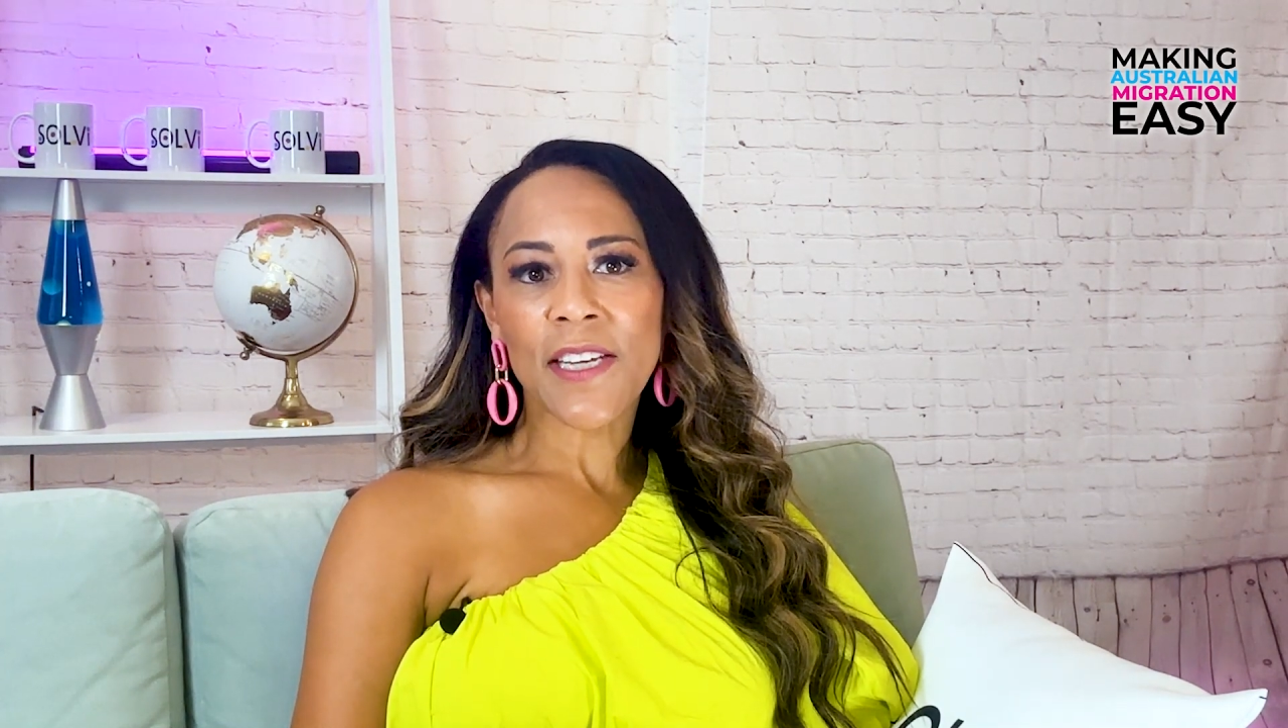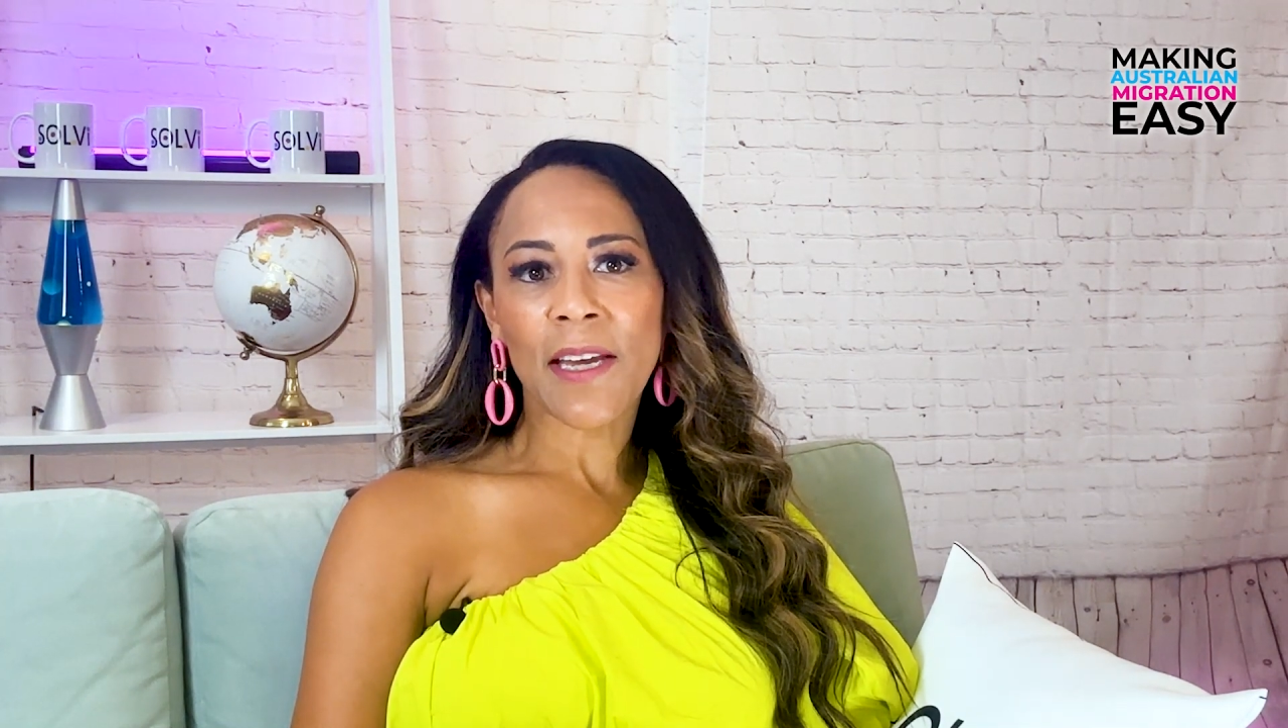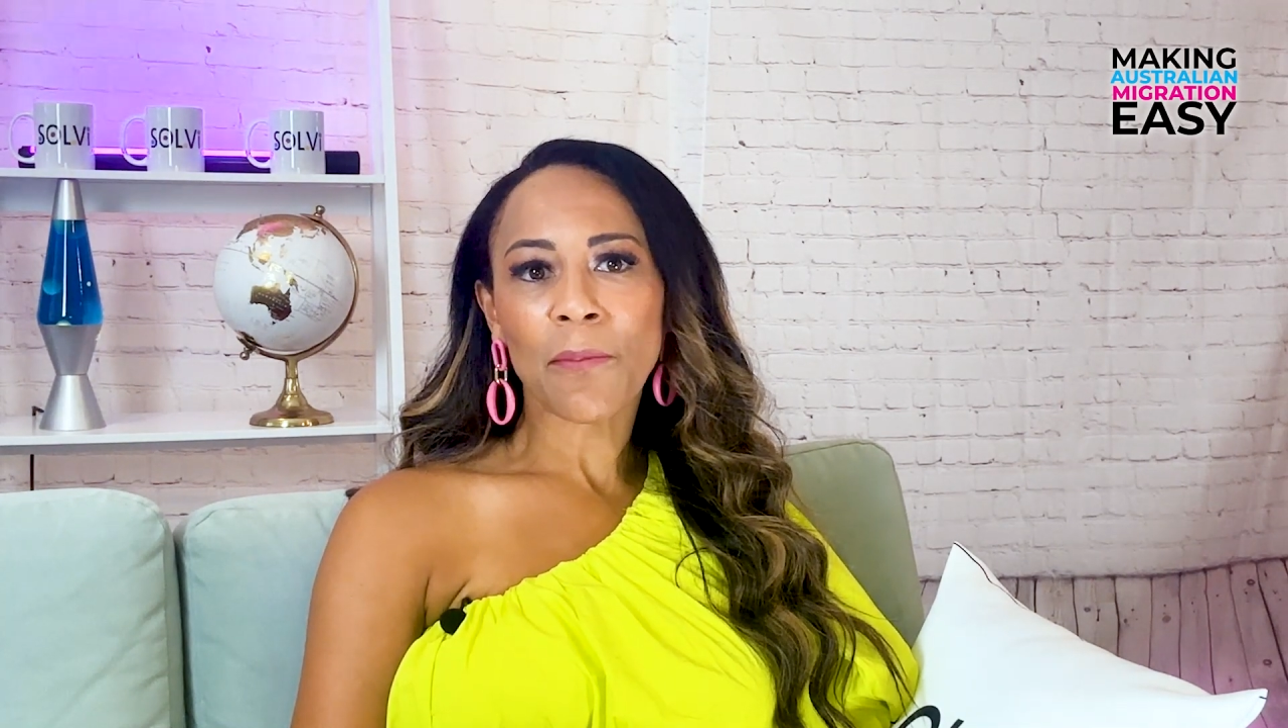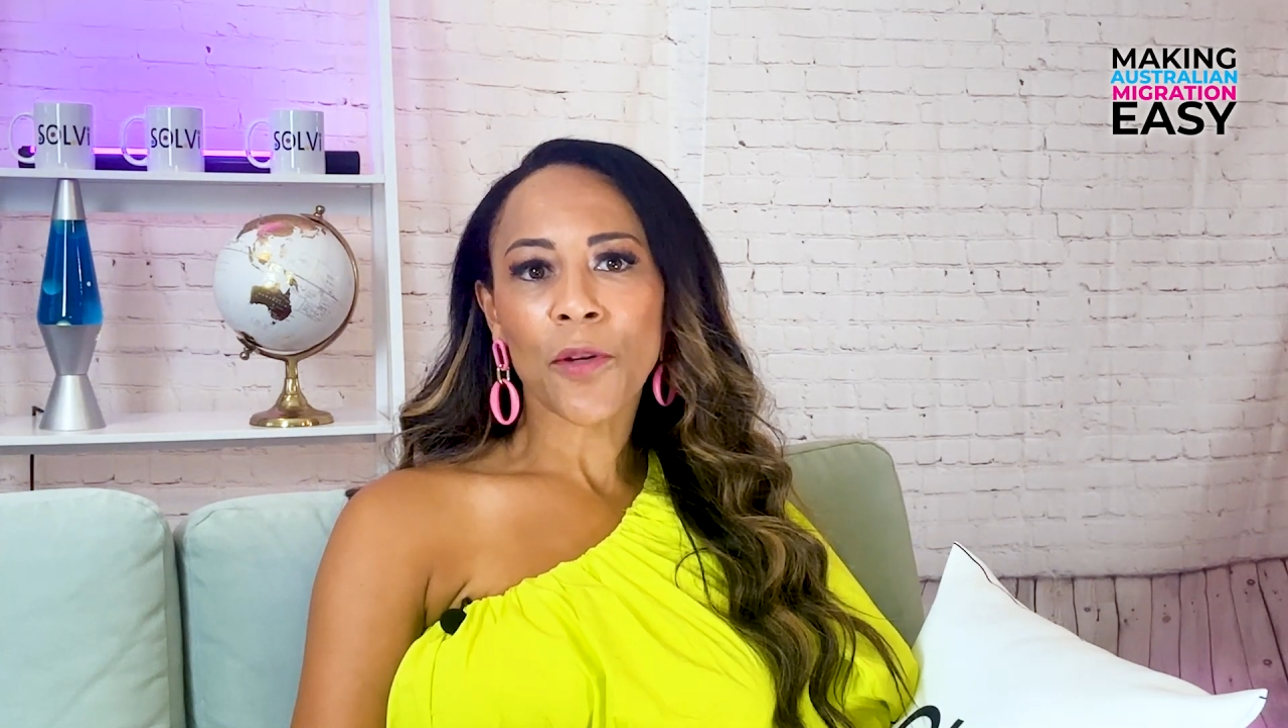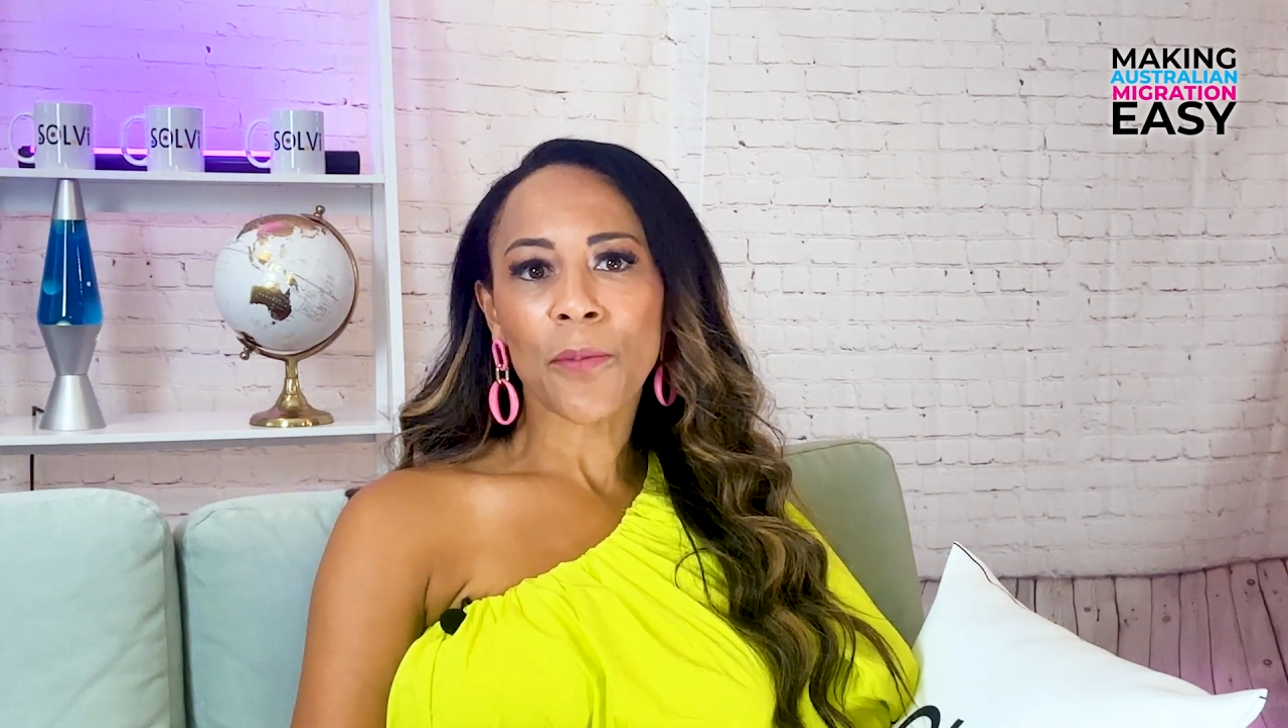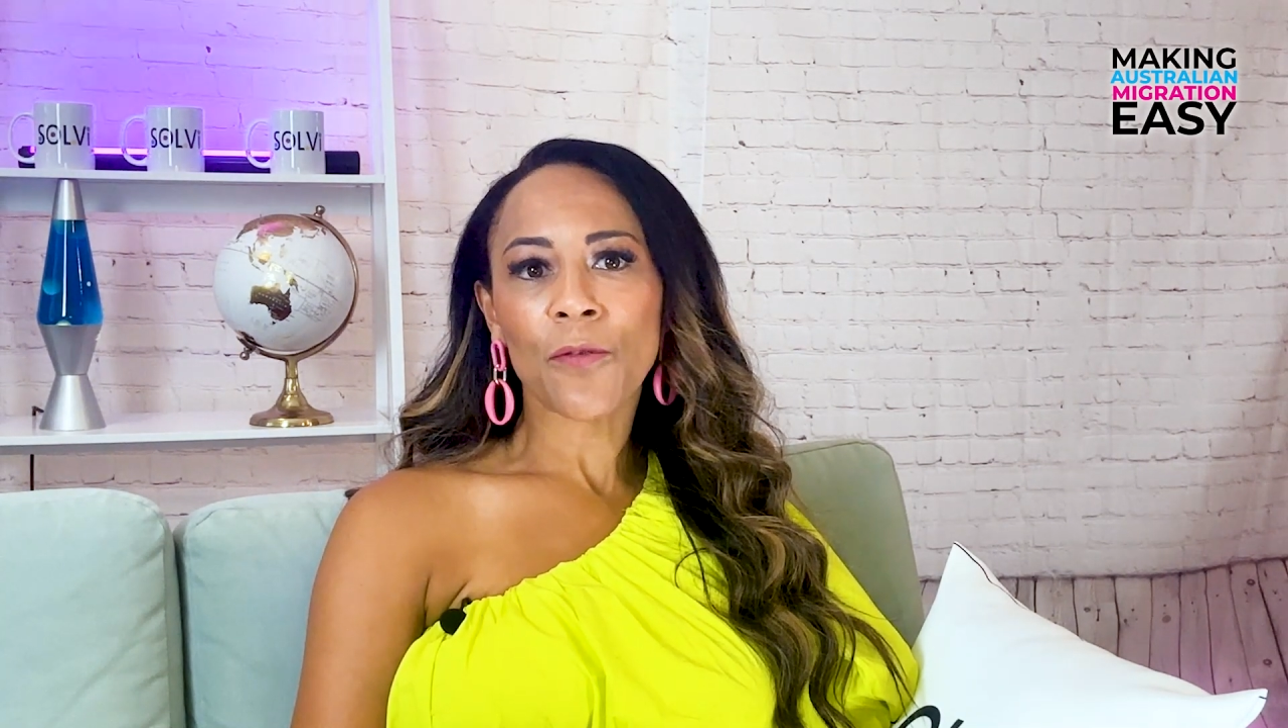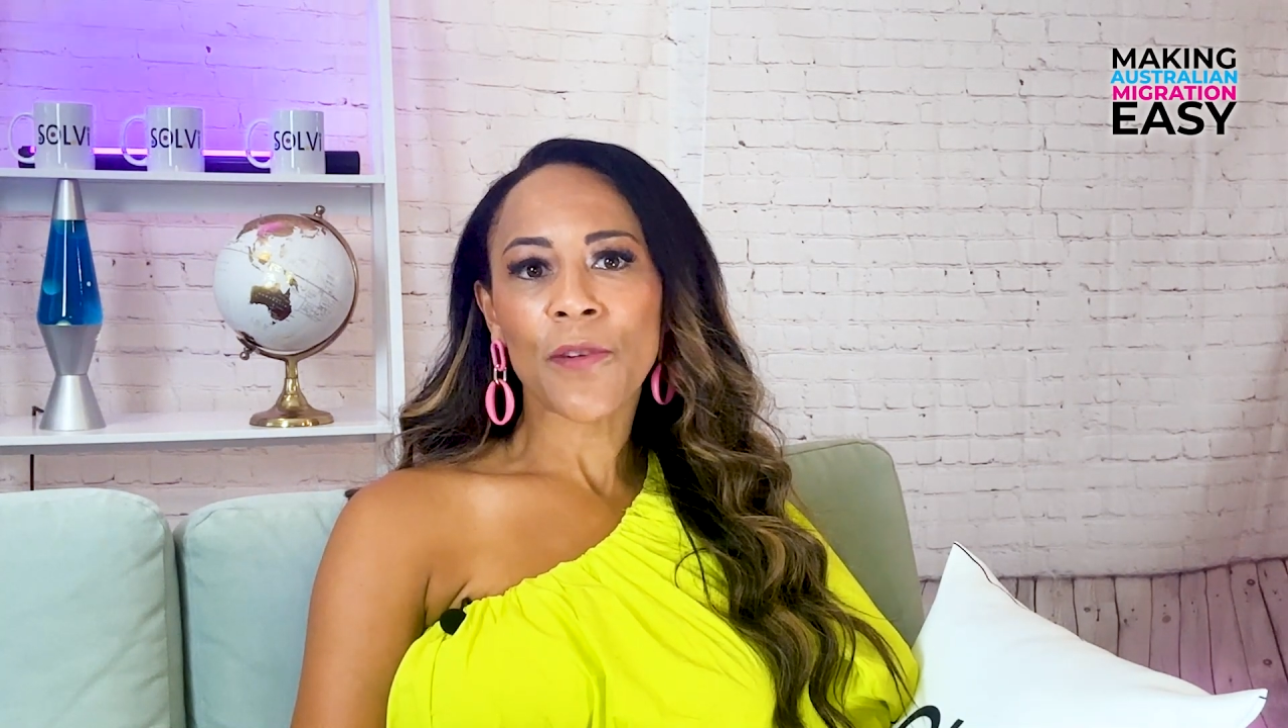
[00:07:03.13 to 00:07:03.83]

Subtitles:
gain permanent